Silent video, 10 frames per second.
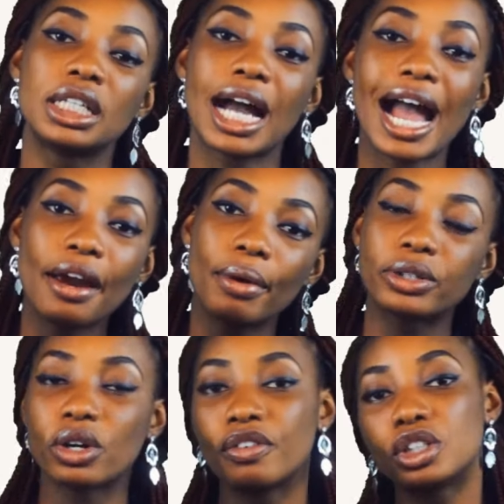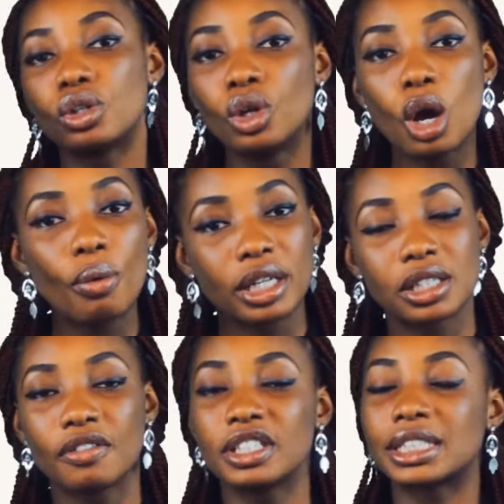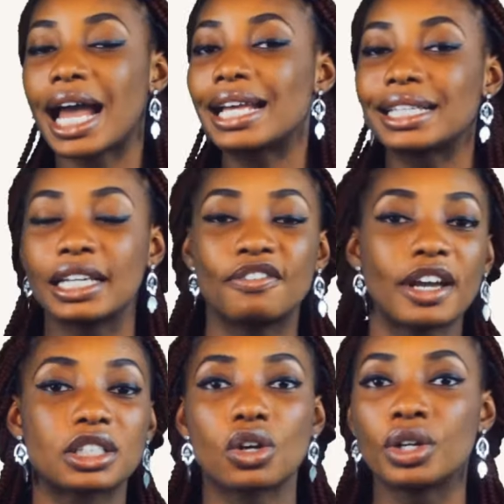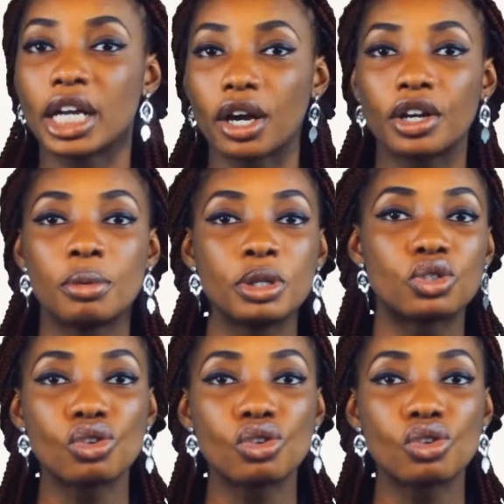The high rate of it, the low rate of it has an effect on the economy.